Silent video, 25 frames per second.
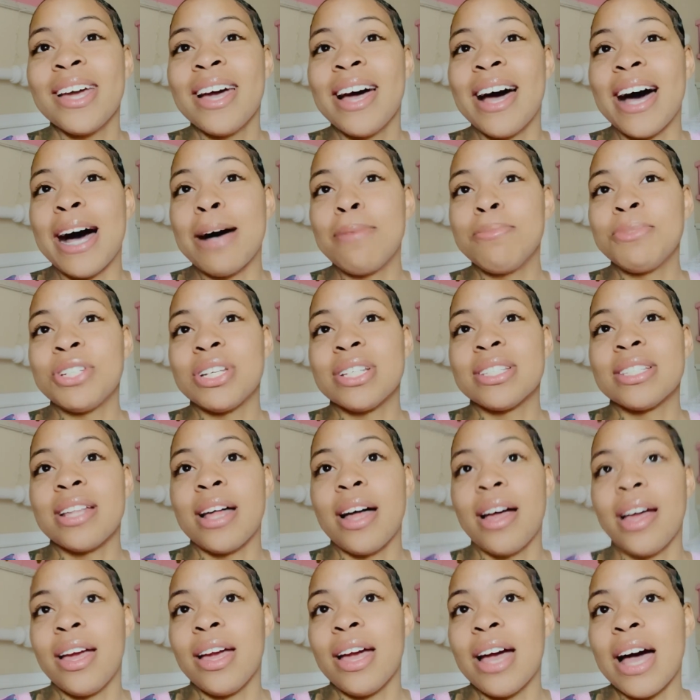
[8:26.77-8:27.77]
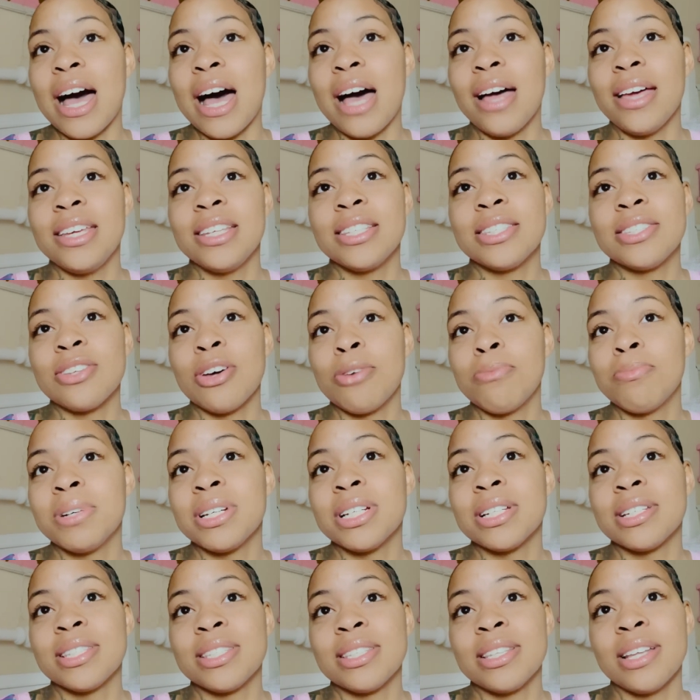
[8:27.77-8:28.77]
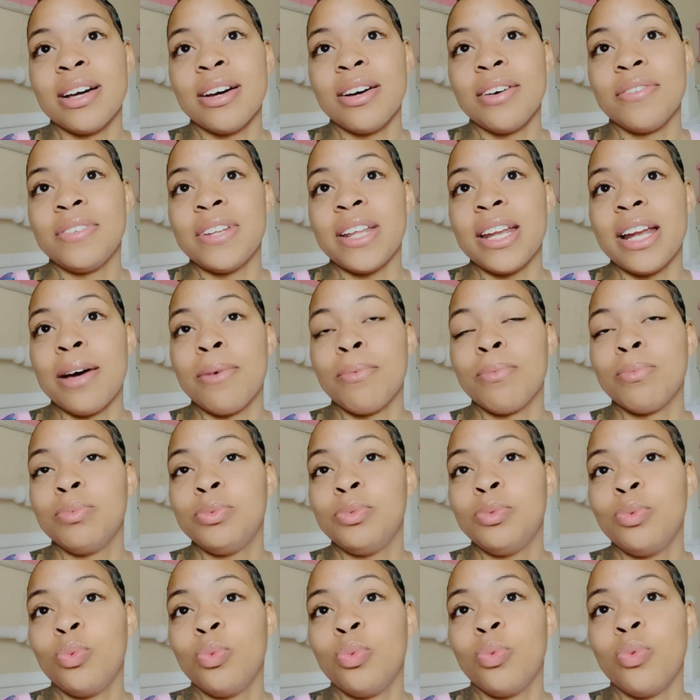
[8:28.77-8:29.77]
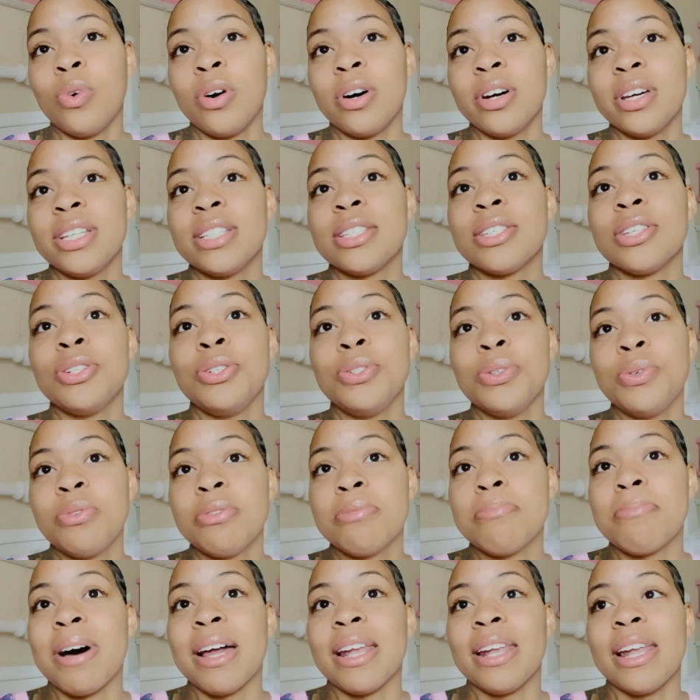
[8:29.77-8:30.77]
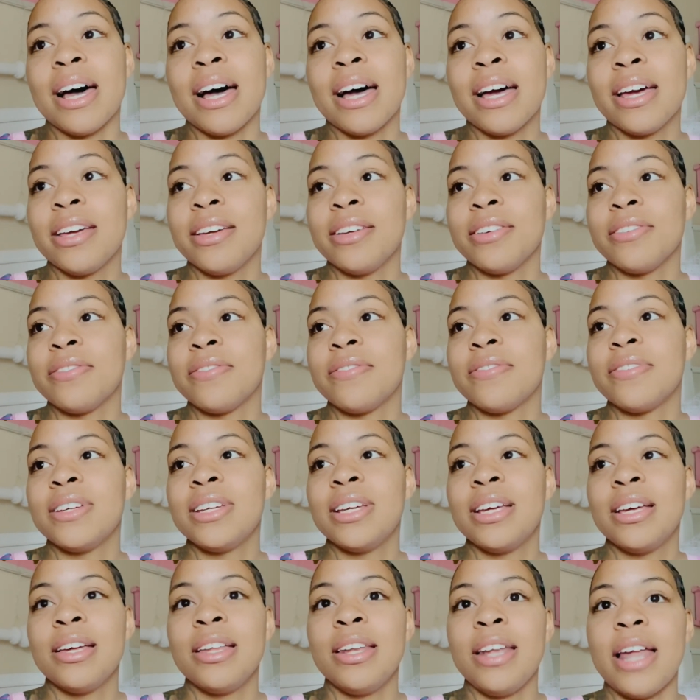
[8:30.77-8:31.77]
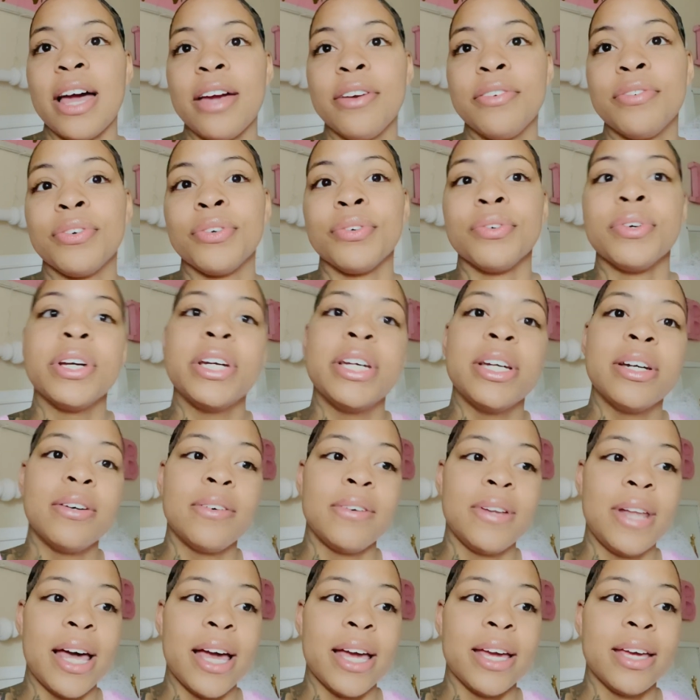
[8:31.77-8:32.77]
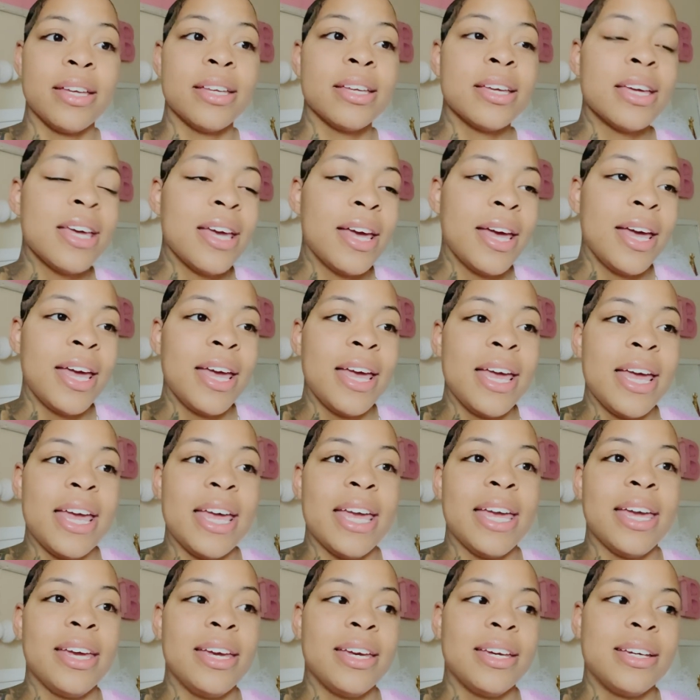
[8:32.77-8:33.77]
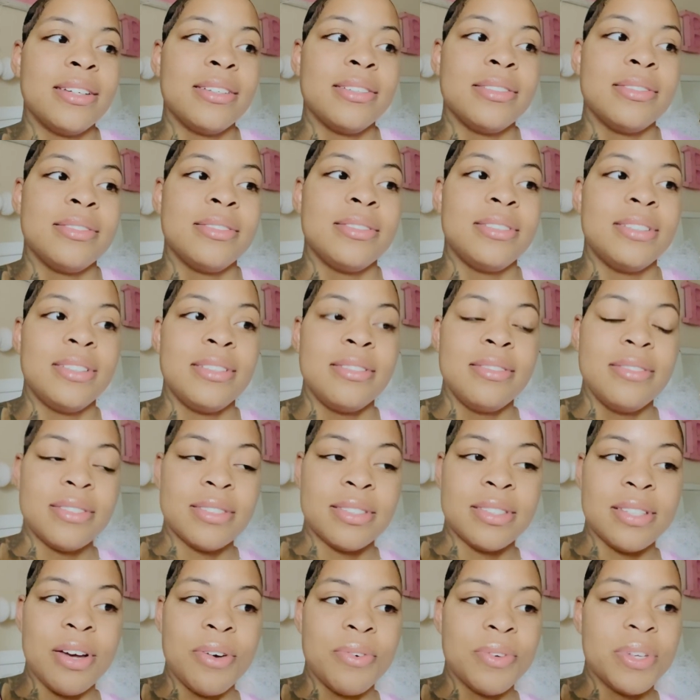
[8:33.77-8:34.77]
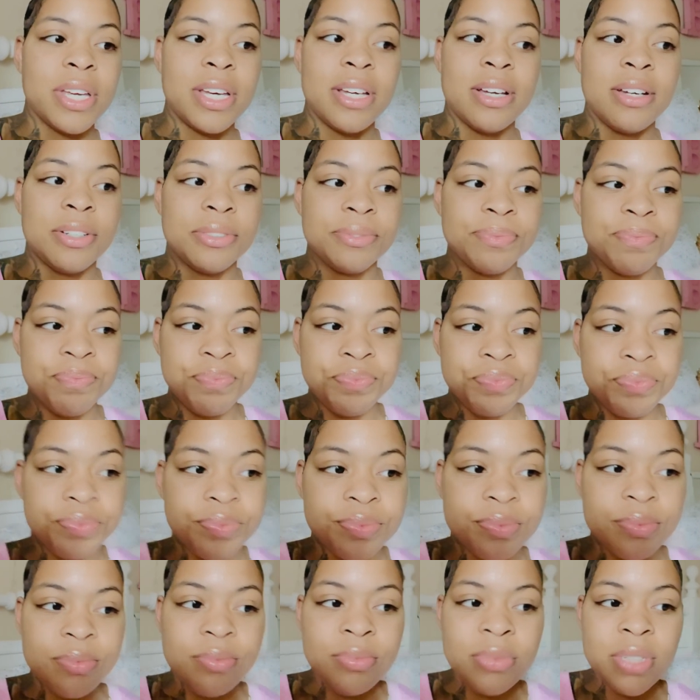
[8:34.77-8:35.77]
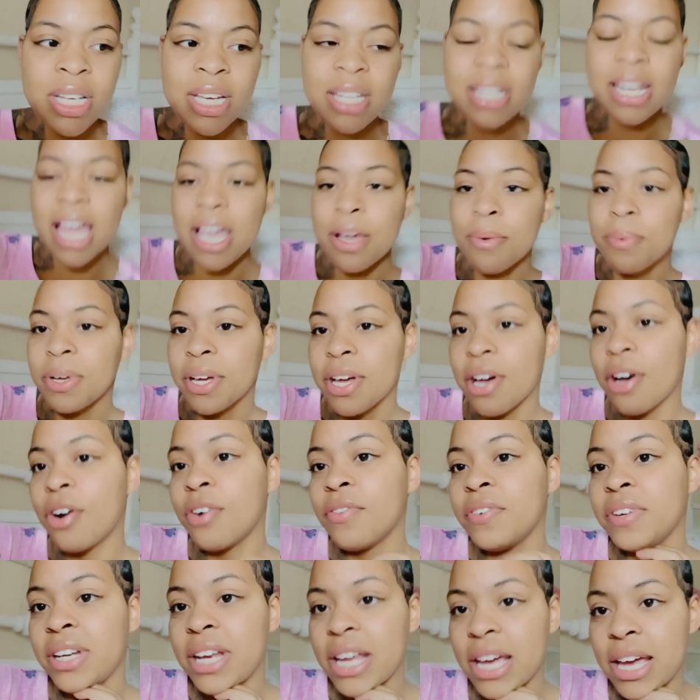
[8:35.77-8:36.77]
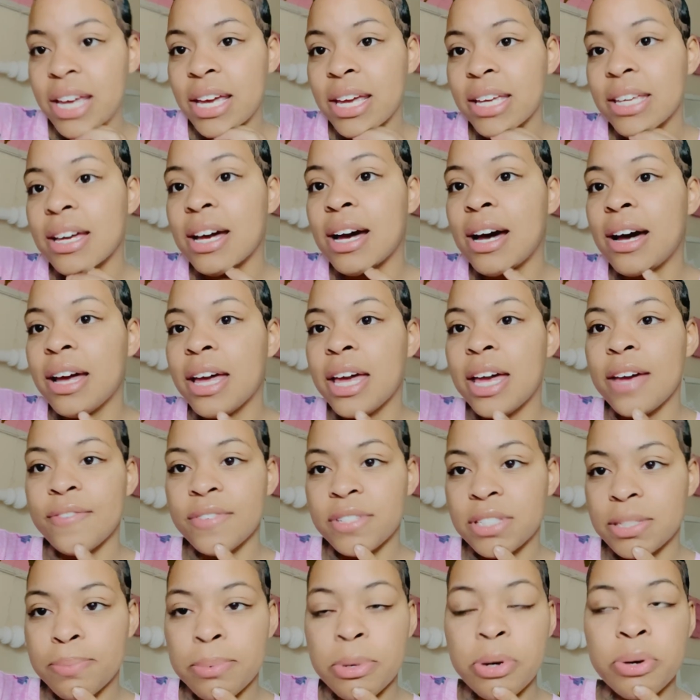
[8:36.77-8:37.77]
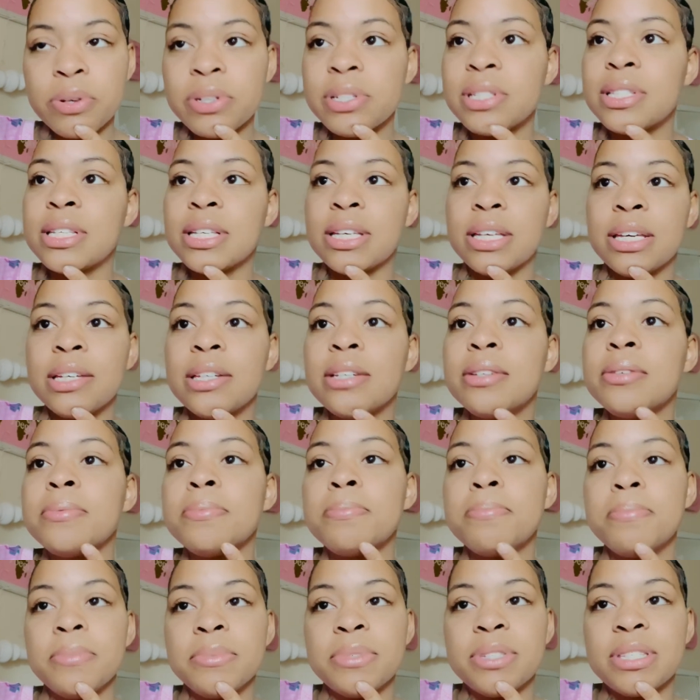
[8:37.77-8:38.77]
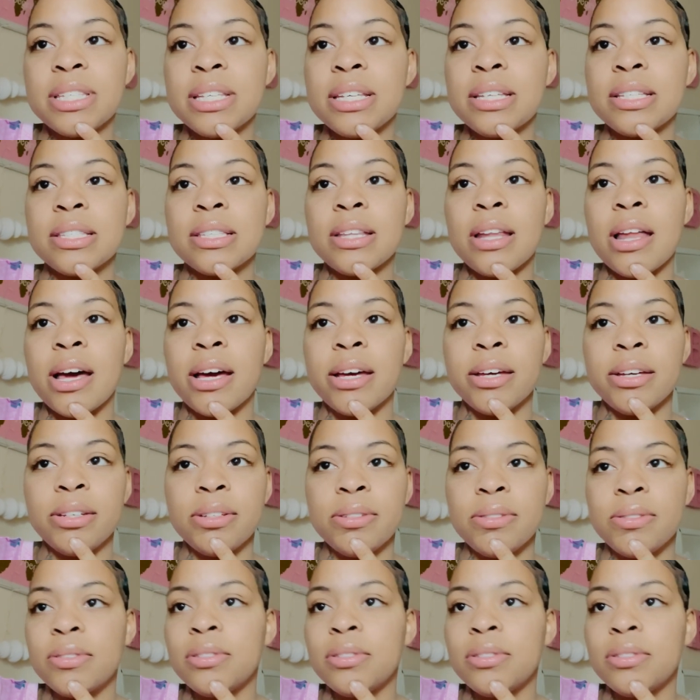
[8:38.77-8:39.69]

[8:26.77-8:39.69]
I'm just like, it's so much stuff that I'm wanting to do in my life, like, for real, like, and so, yeah, like, with Kobe dad, y'all, I haven't spoken to him since, like,